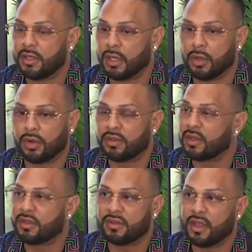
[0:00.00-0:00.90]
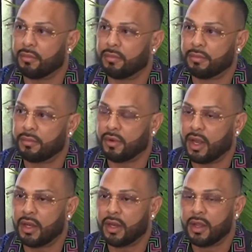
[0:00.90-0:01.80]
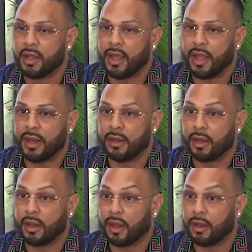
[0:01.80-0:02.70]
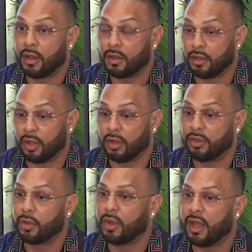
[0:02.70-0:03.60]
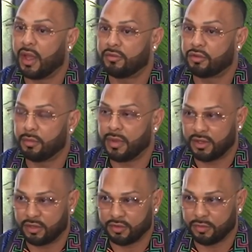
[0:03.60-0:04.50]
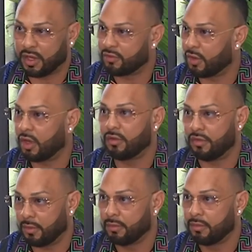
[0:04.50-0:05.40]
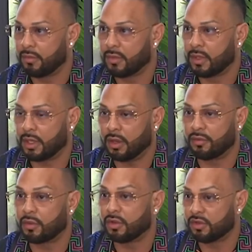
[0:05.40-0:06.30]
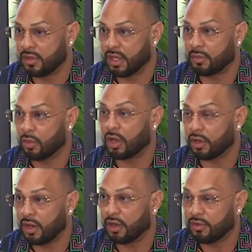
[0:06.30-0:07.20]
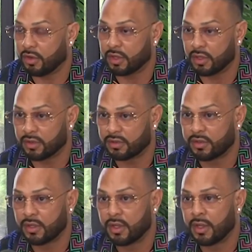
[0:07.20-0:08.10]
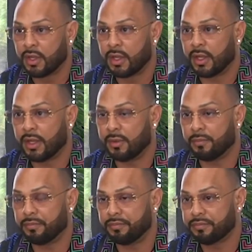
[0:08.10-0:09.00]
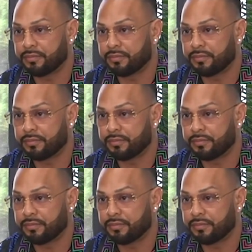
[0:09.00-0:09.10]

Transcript: The allure is not the same, no. right? And although I have tremendous respect for all of them, you know, of course, Nick Walker and I are very close. Um,